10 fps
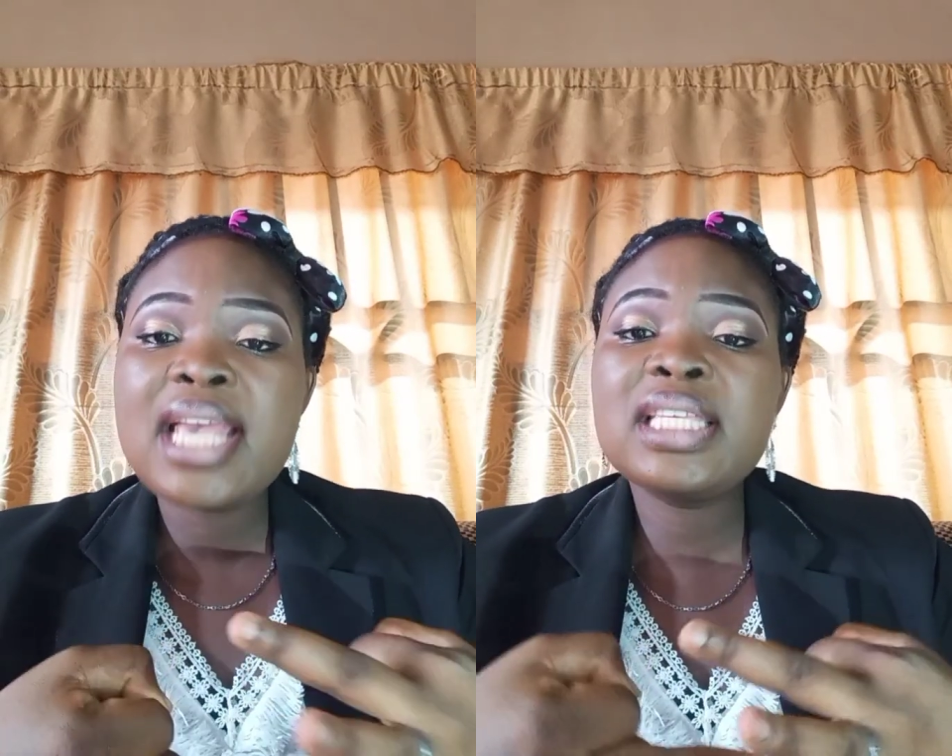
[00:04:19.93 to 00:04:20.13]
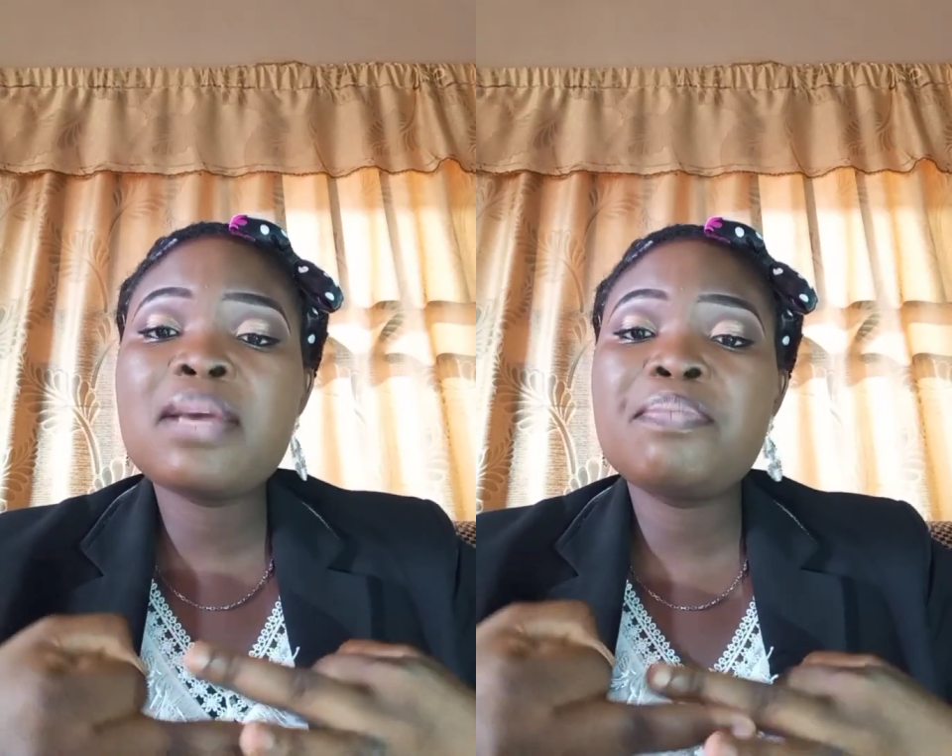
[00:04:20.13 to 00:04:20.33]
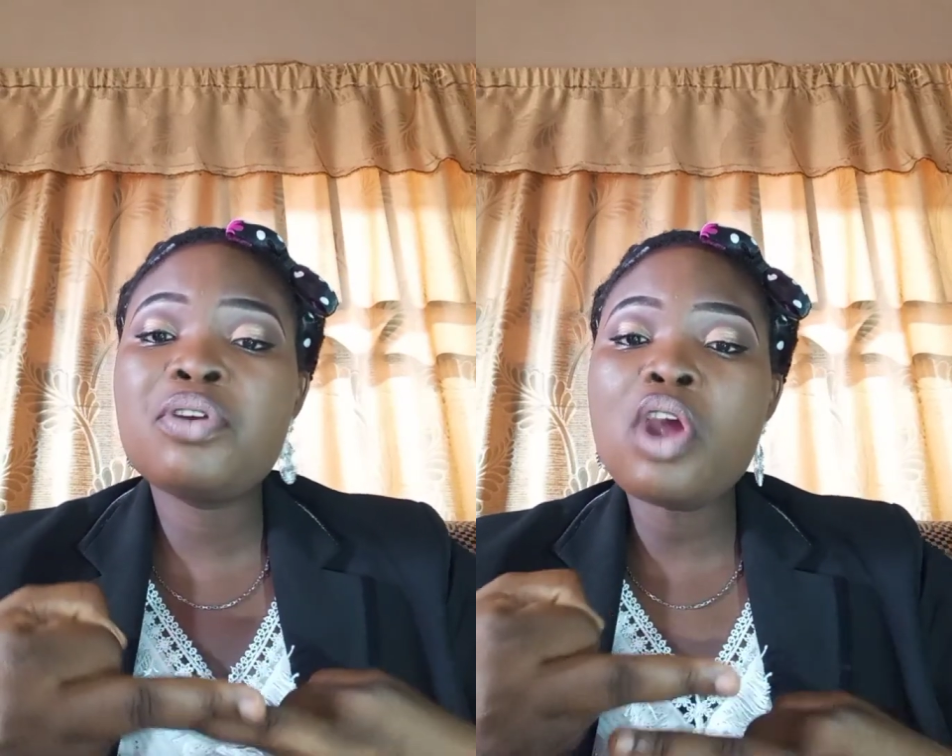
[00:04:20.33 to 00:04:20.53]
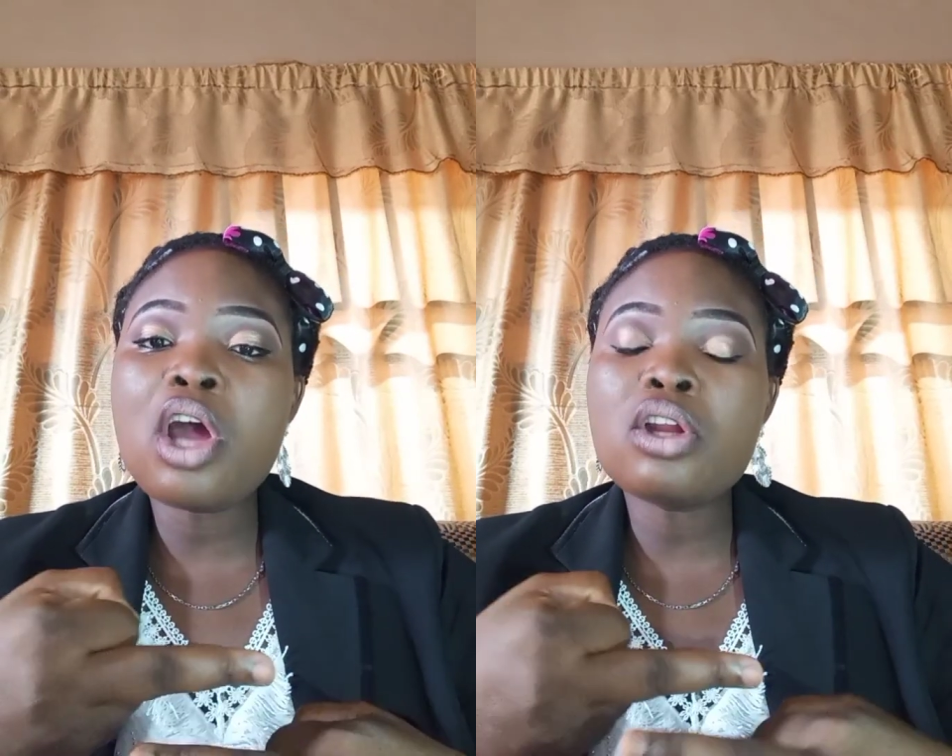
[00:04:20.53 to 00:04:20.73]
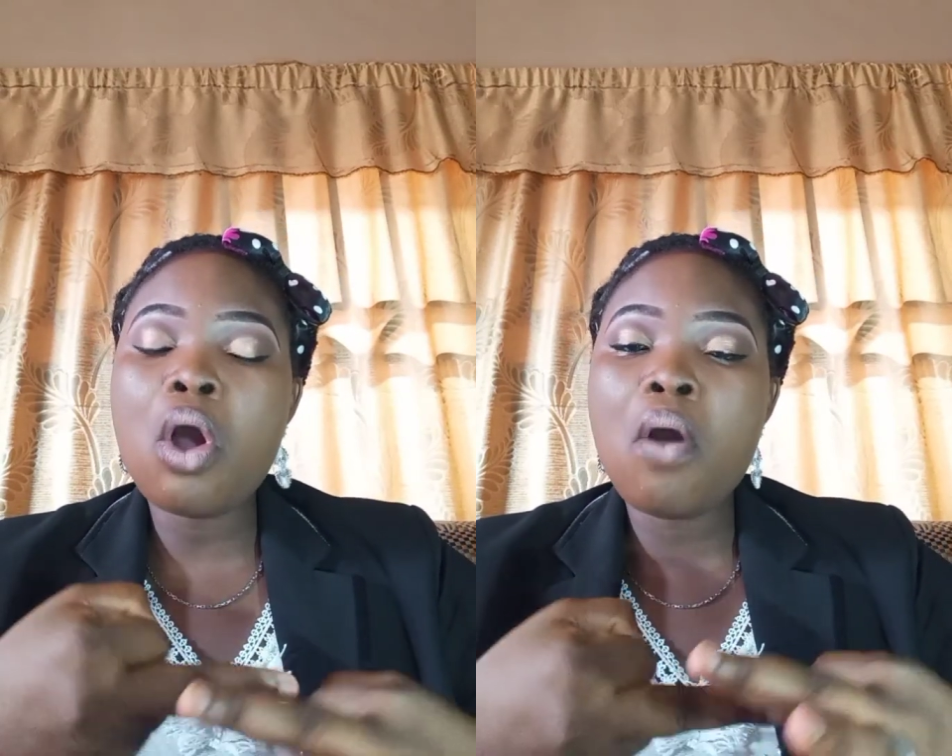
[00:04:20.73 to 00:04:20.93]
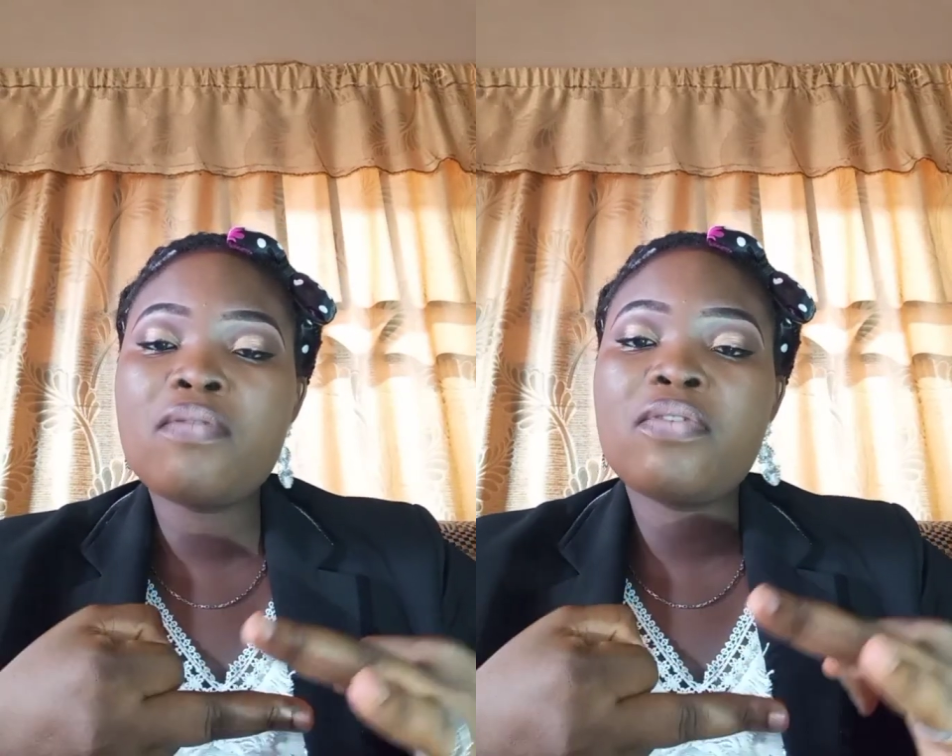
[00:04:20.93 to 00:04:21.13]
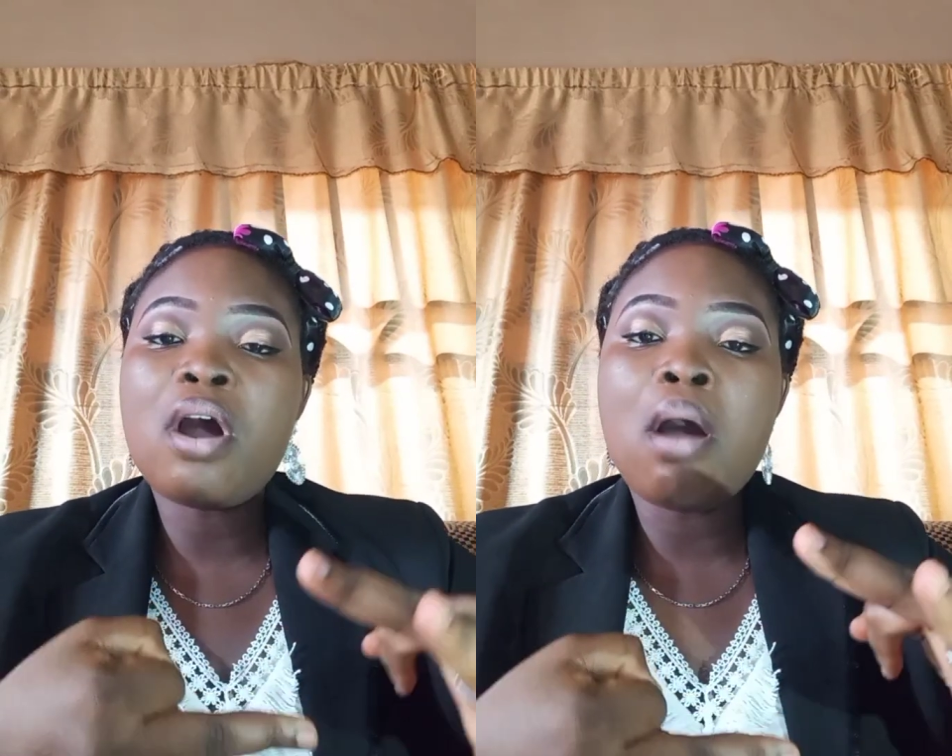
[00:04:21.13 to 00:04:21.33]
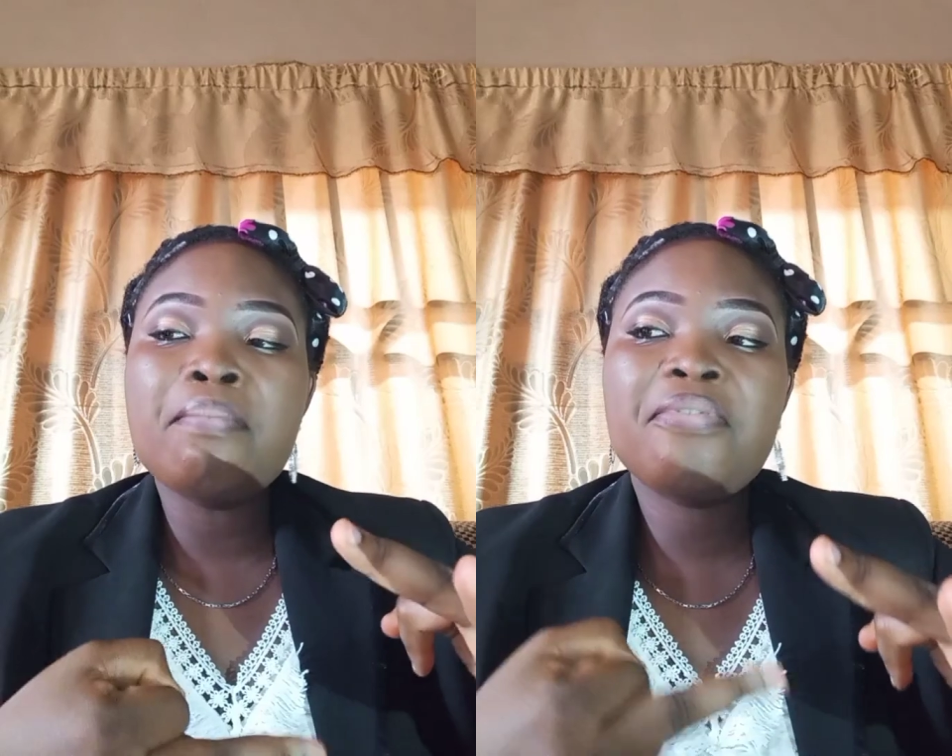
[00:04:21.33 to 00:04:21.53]
Is a period of
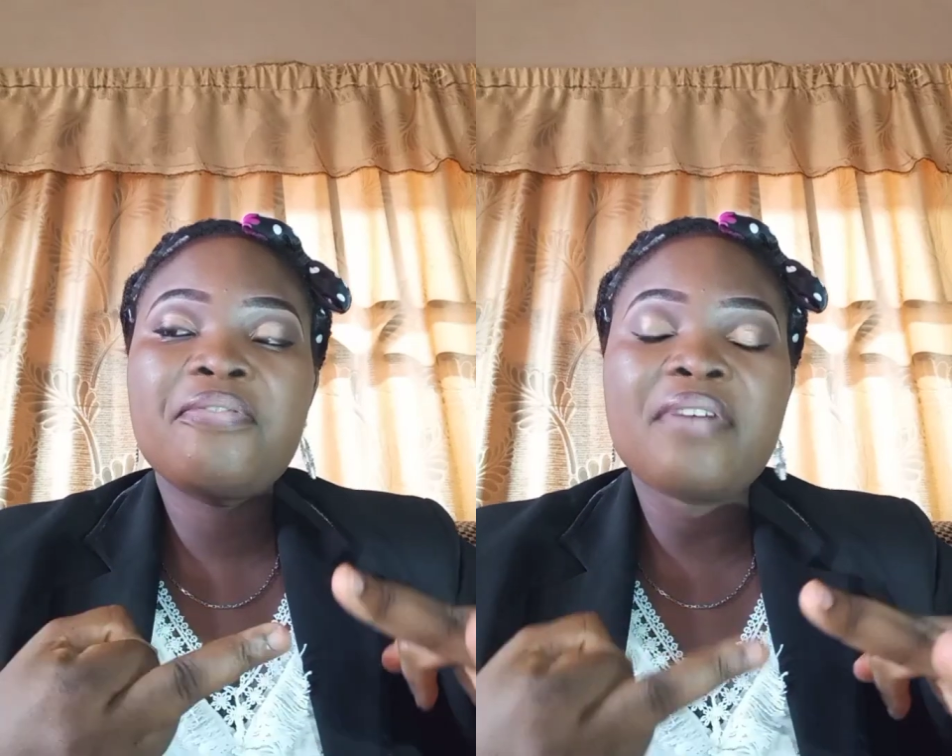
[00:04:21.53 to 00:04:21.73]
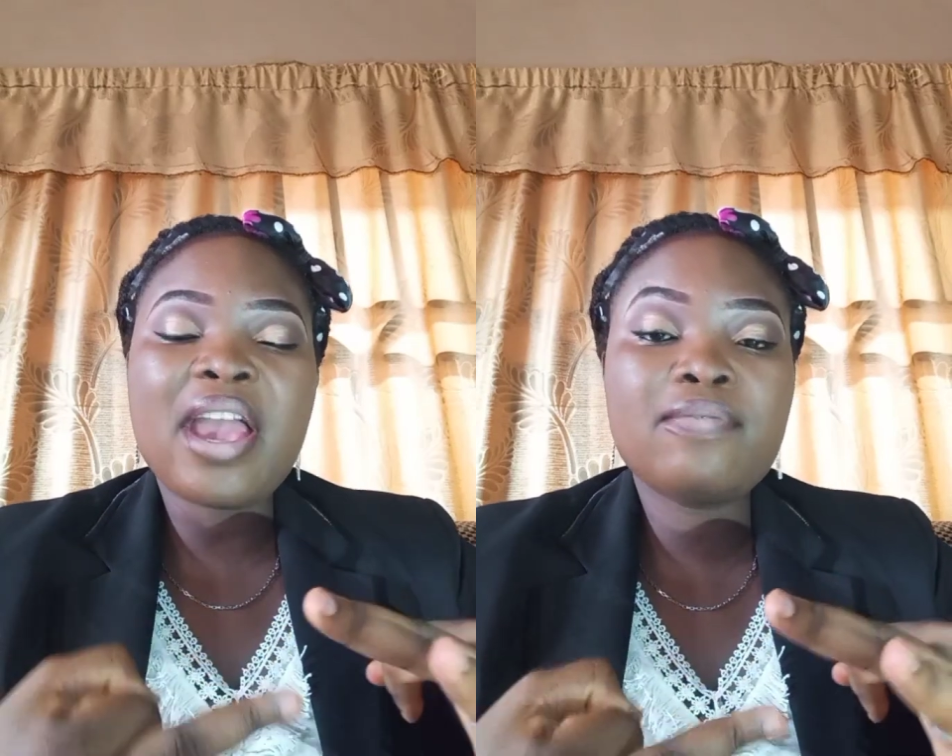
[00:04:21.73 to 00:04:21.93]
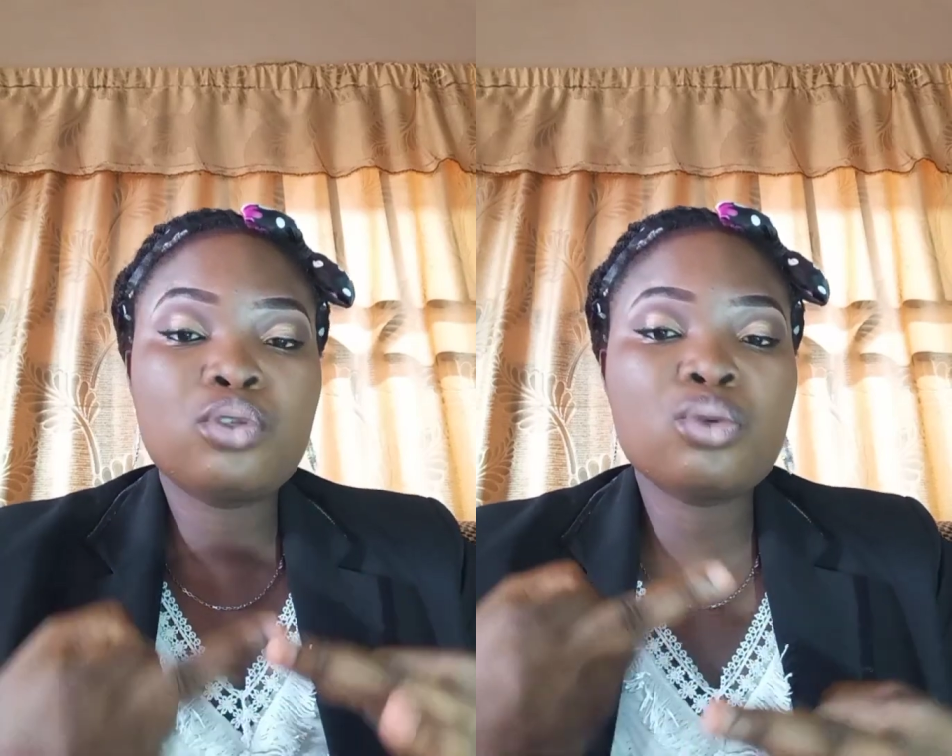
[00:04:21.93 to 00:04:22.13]
5